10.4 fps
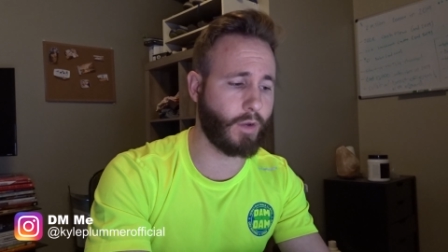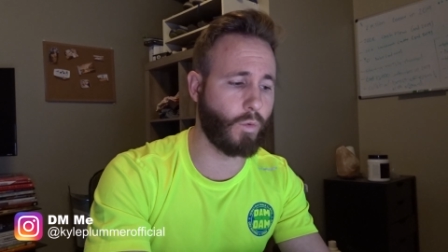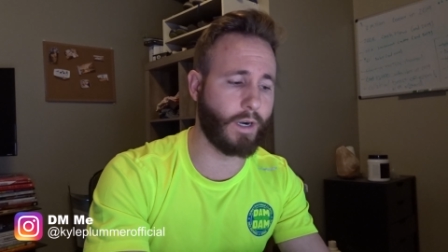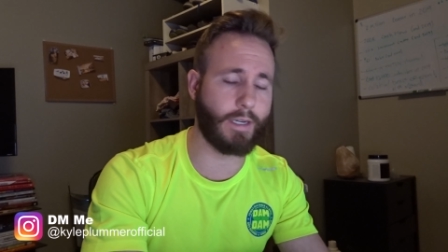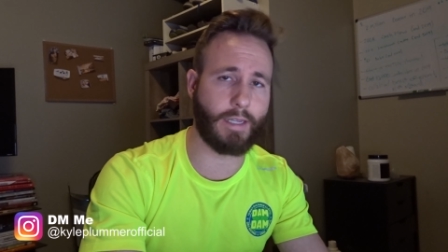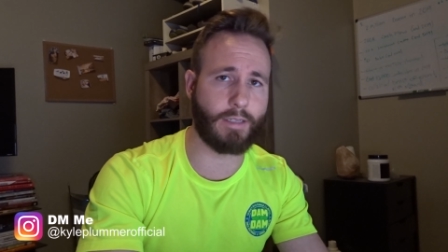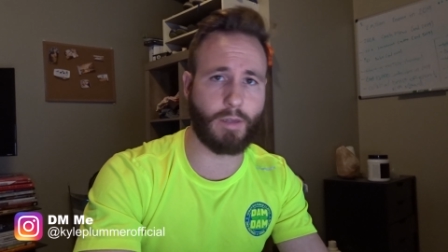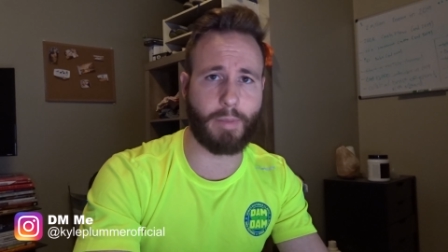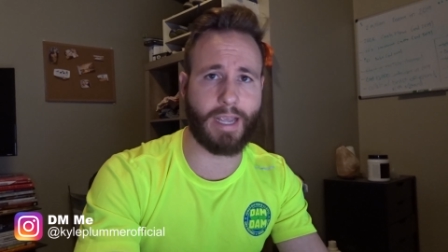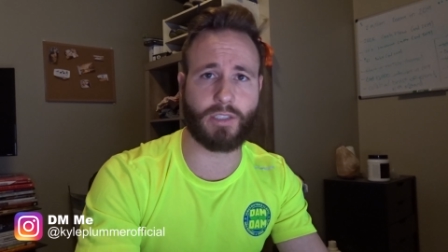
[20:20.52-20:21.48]
where
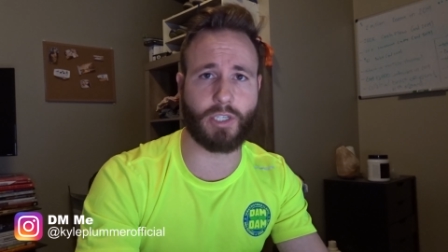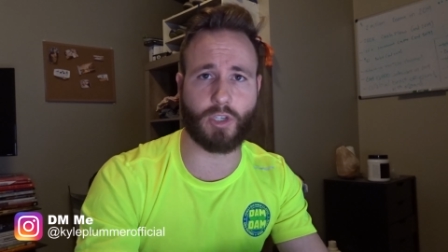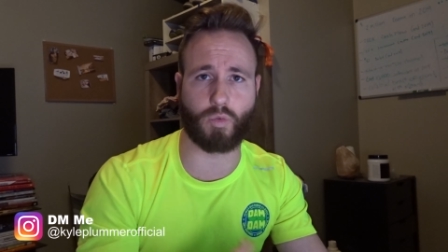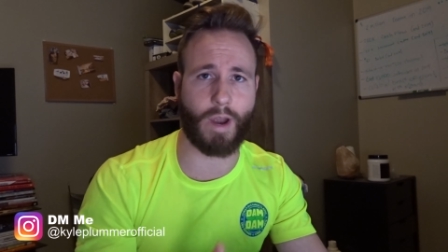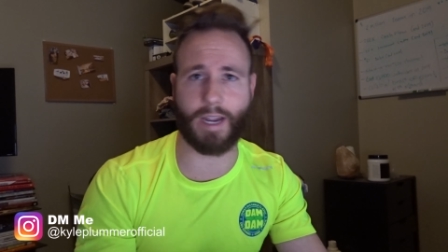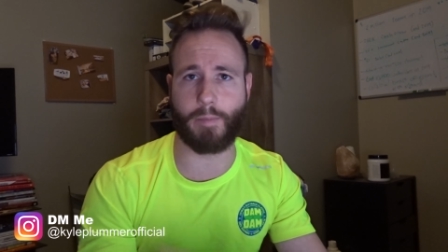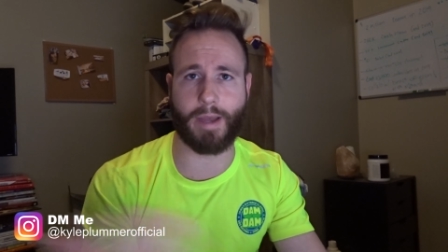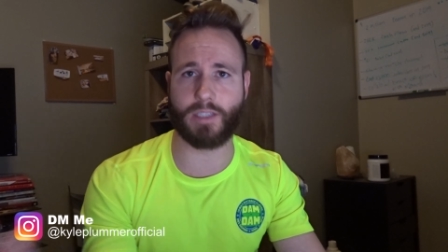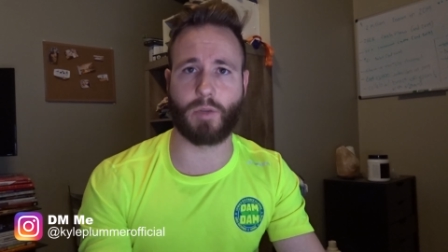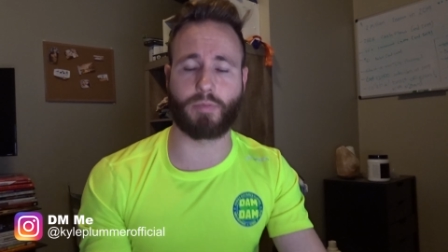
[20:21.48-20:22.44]
it basically just
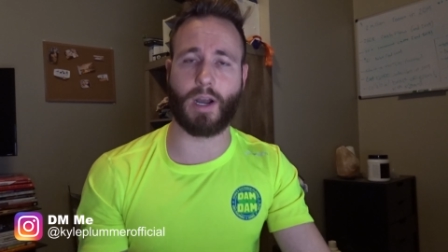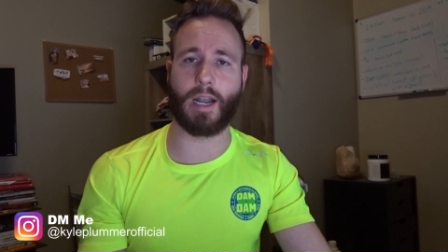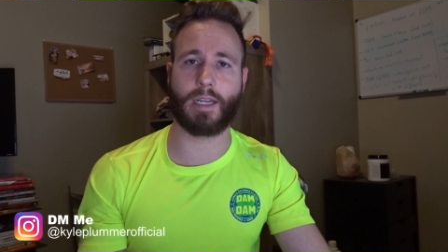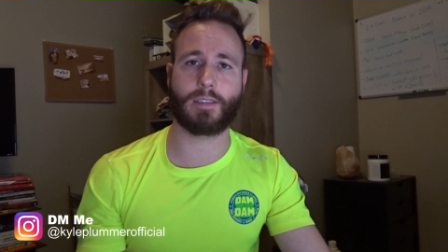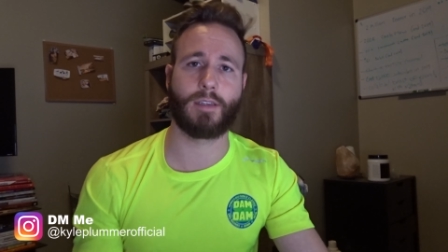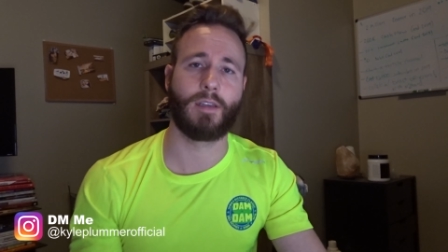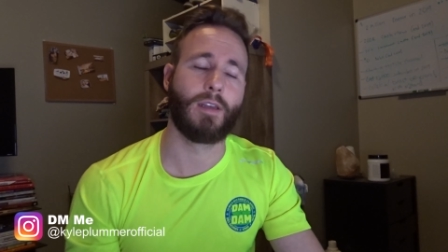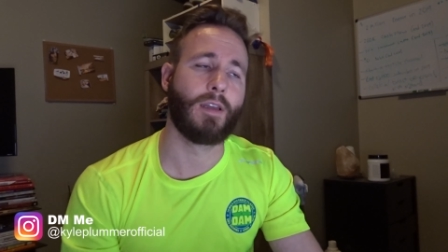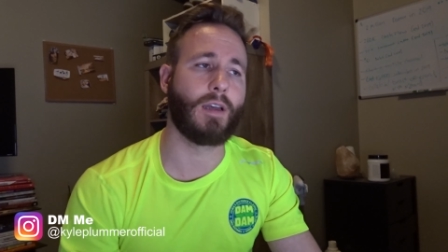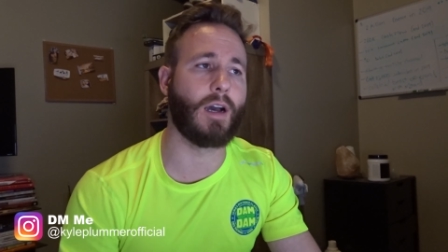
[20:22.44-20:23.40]
recommends a product
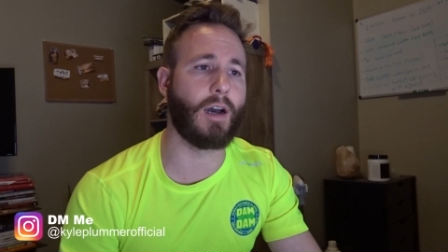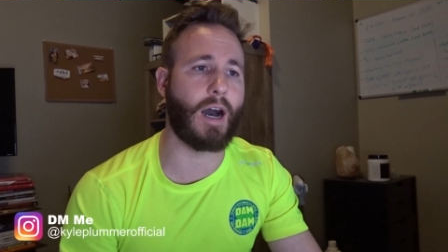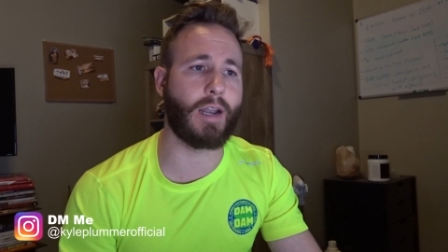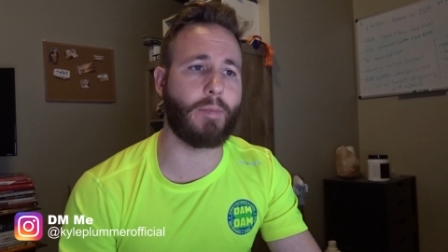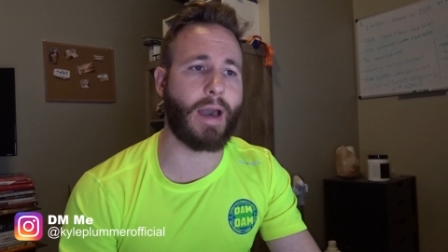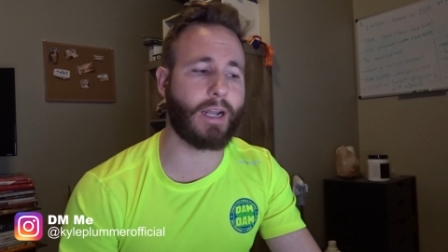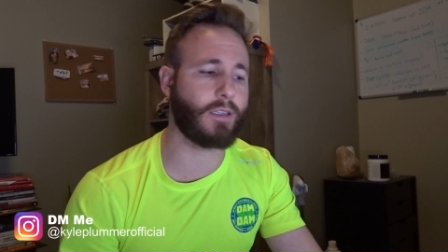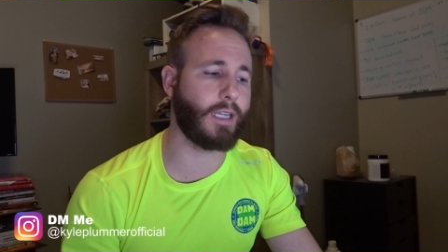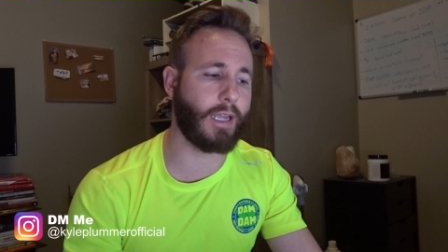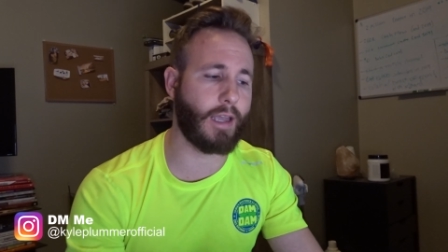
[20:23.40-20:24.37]

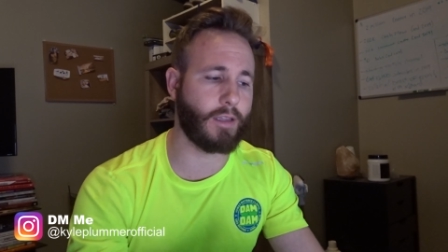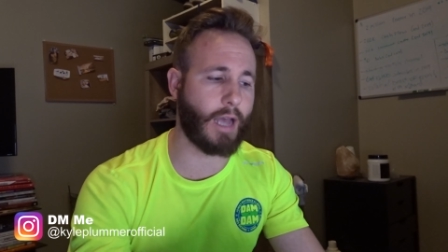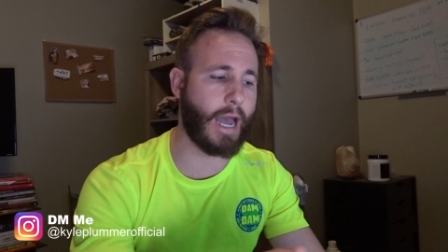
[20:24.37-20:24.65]
automatically.